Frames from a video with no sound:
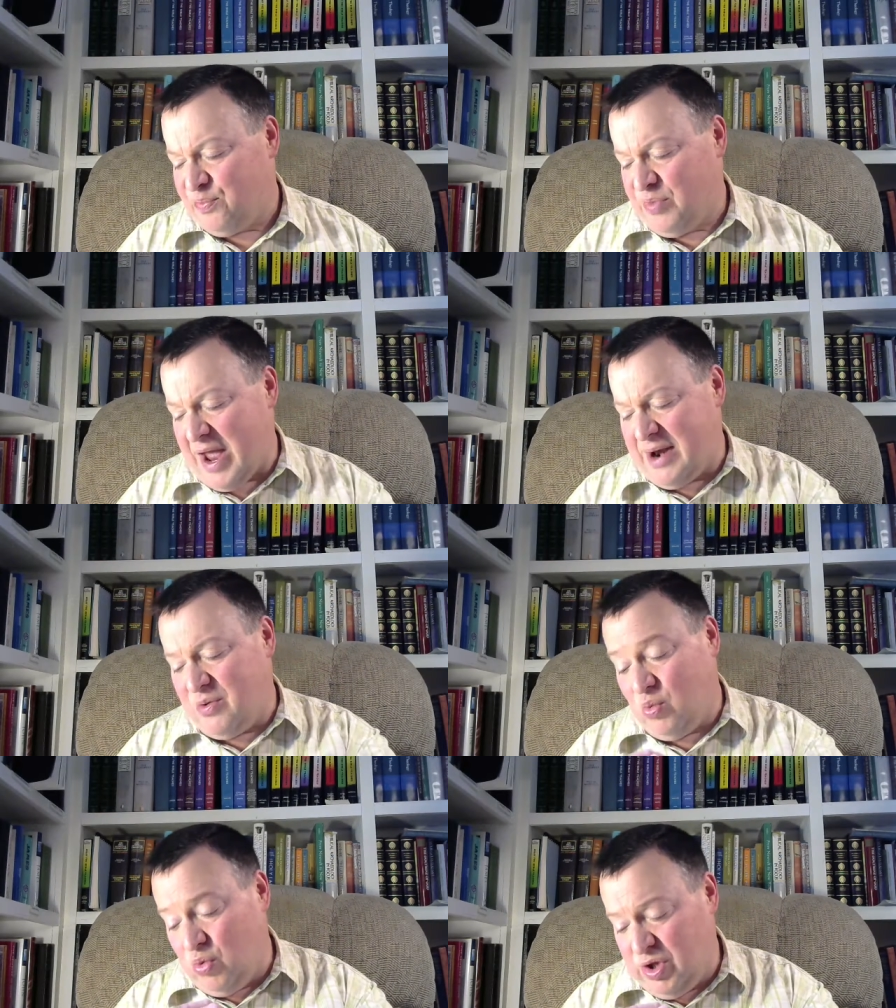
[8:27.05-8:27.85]
That
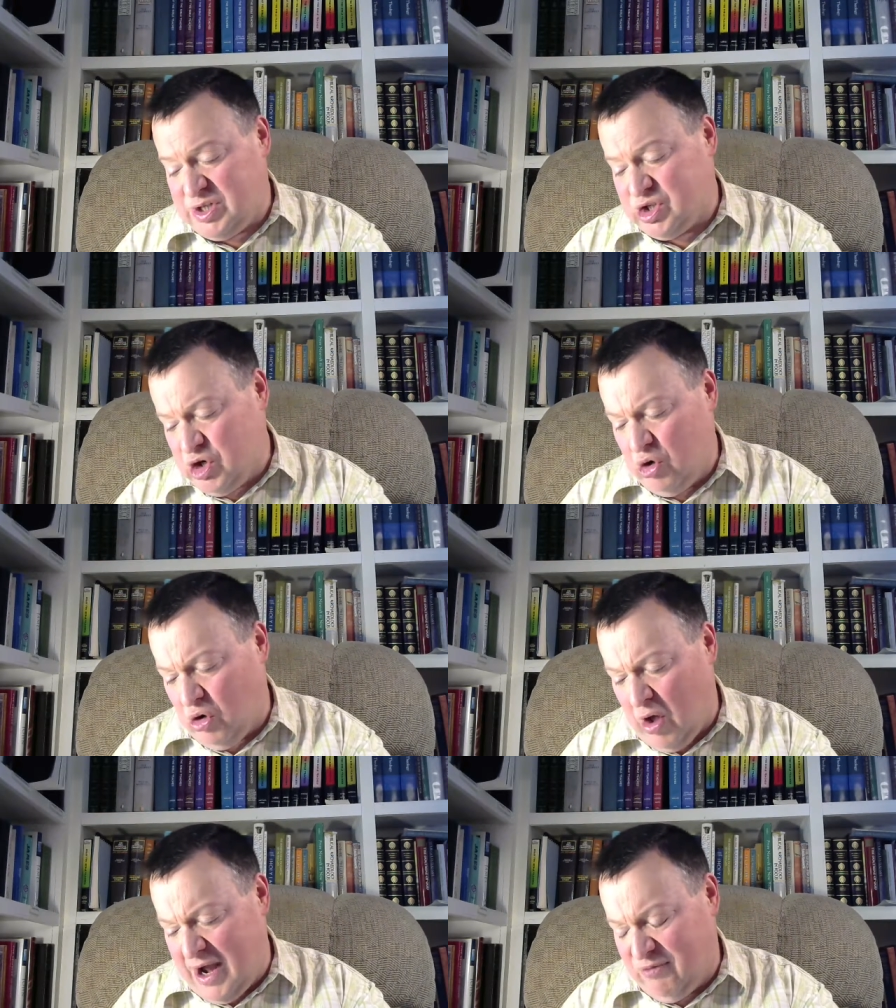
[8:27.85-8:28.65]
this new
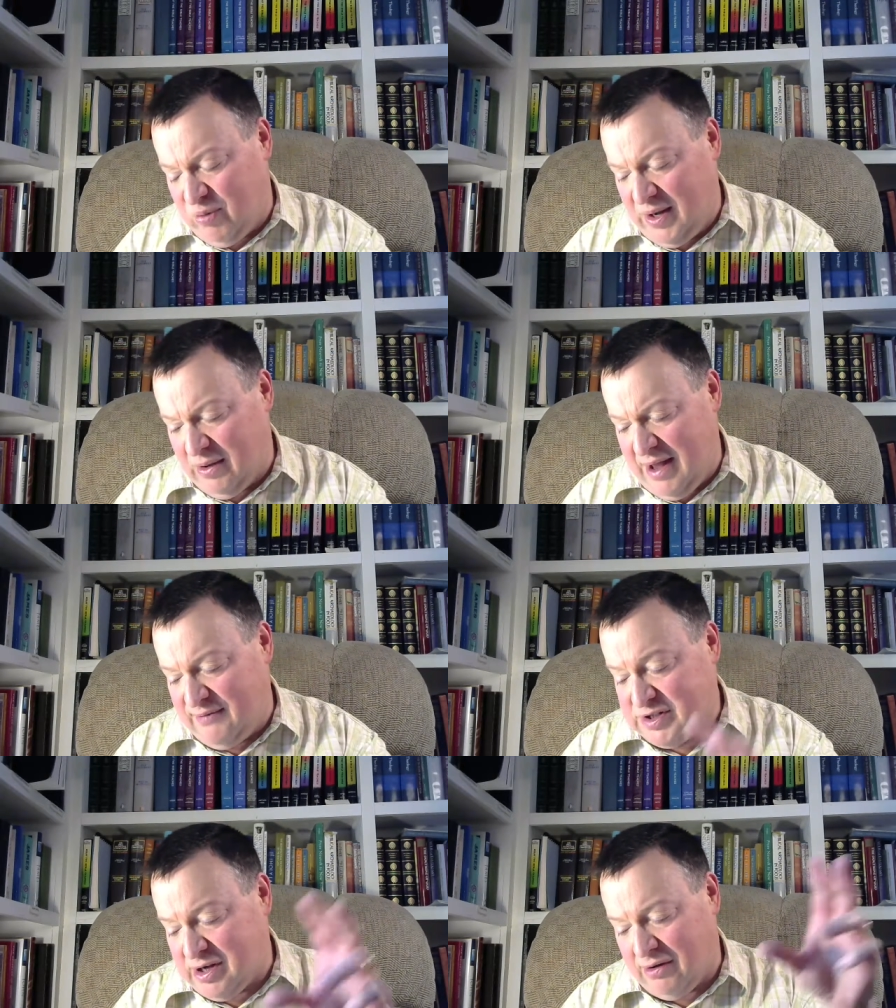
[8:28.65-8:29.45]
life we live
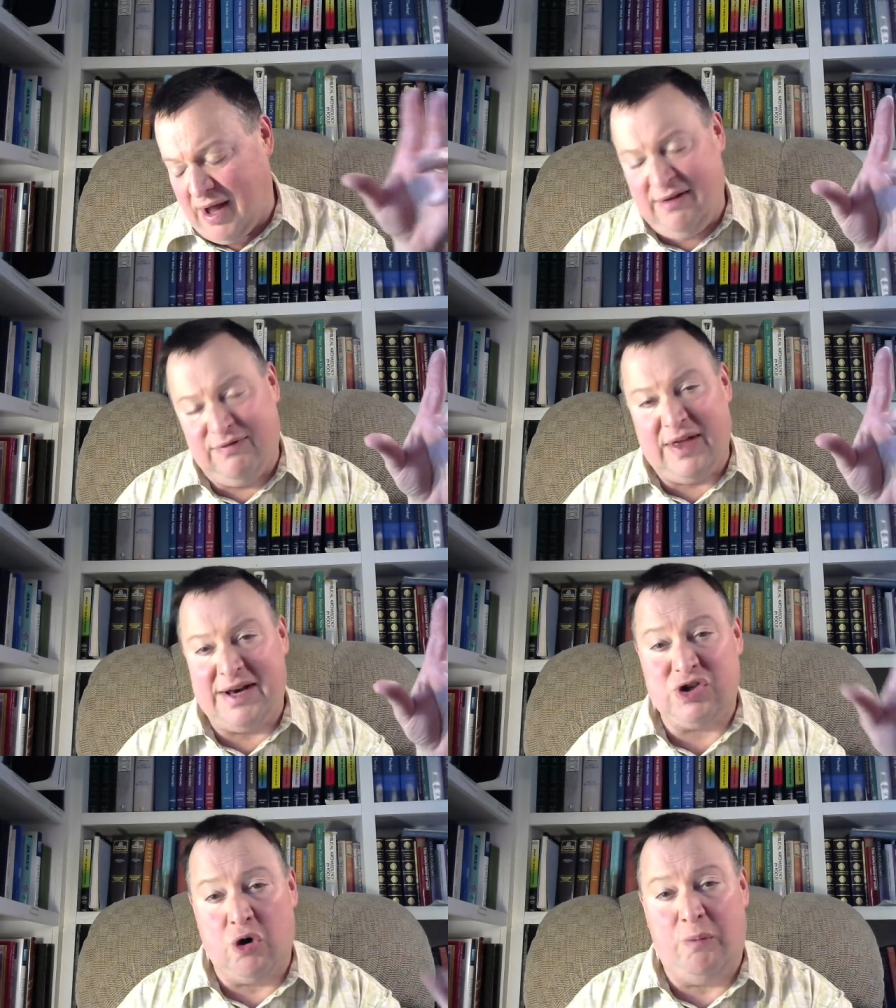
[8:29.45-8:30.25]
is a life that
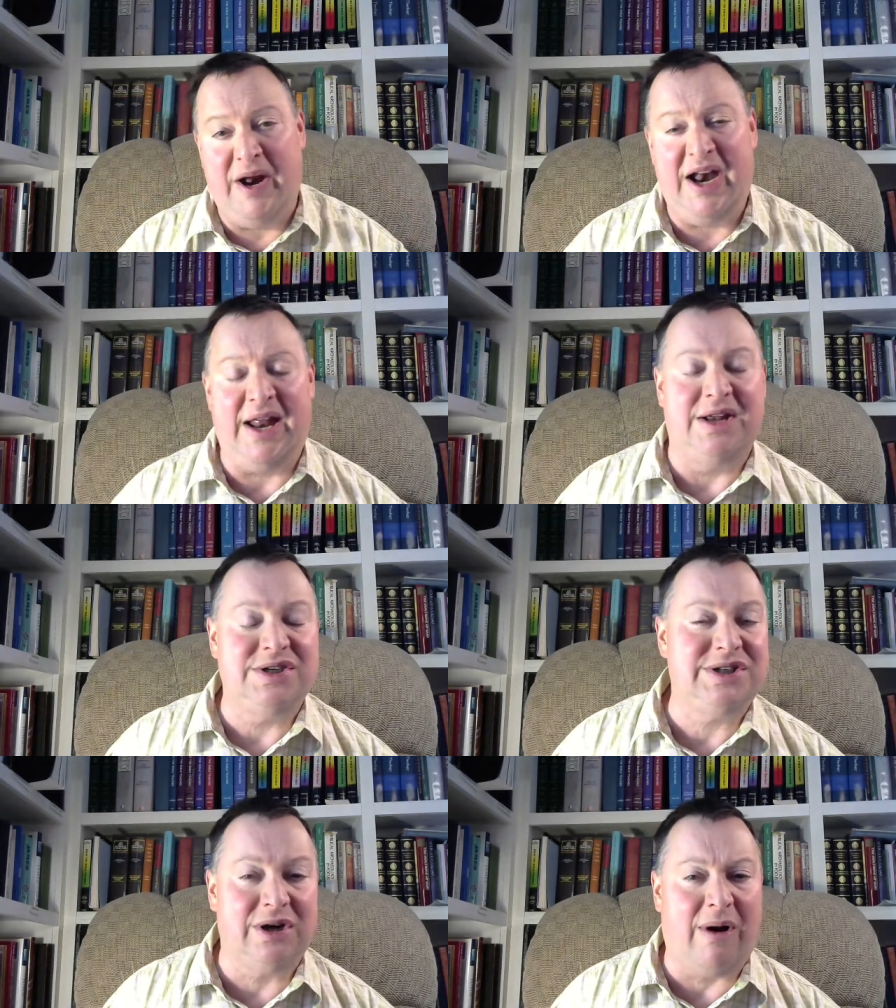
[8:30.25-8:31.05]
is
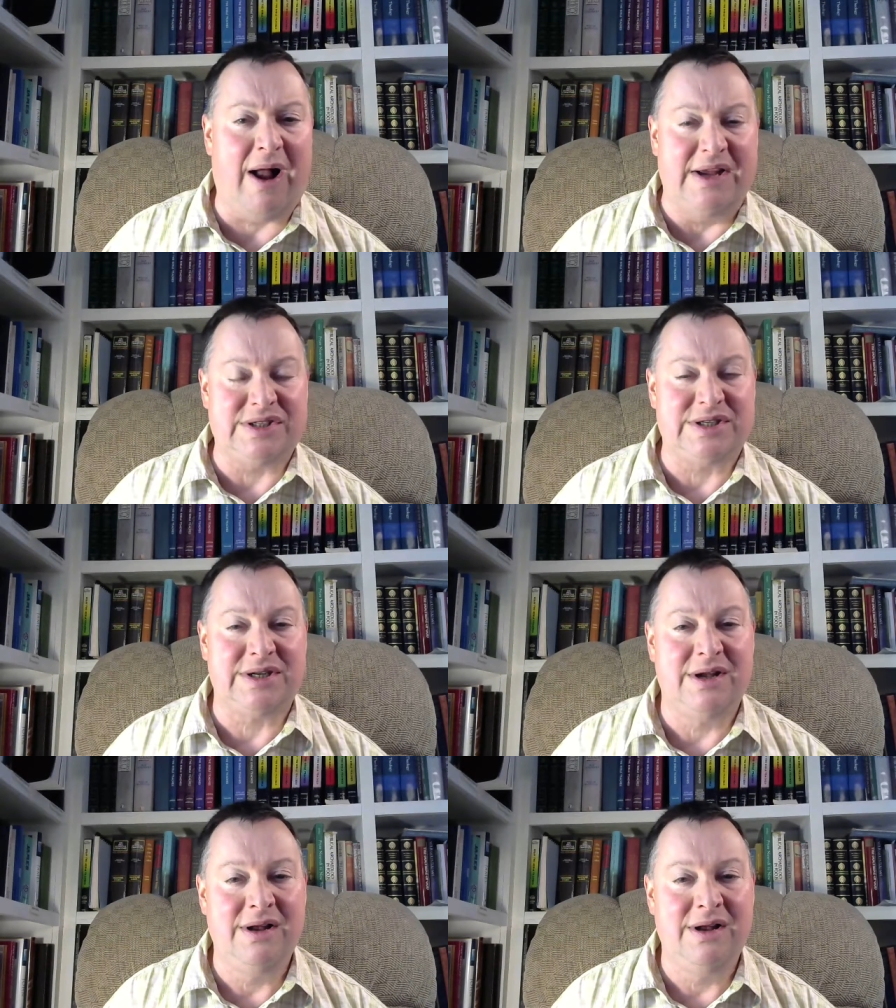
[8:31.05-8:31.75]
obedience to Christ.